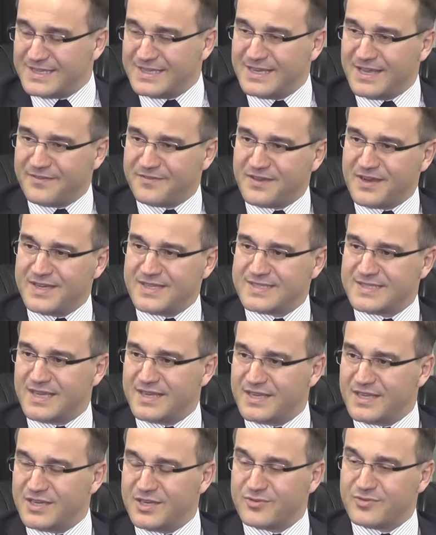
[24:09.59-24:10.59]
in
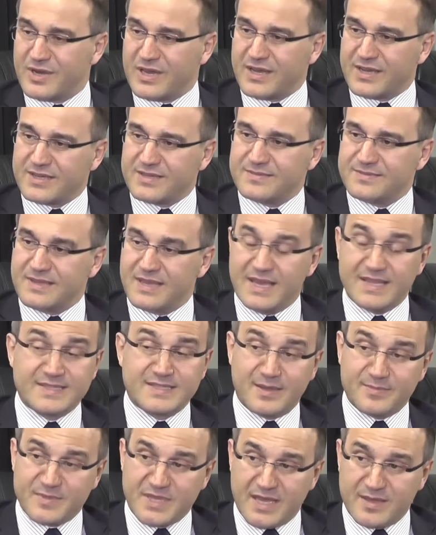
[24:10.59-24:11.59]
Afghanistan, in Iraq, and
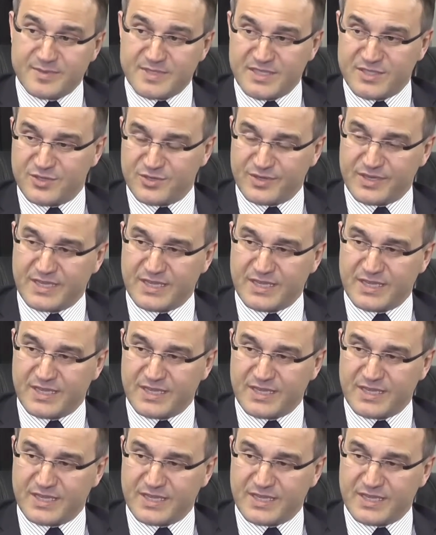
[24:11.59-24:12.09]
sometimes in Turkey.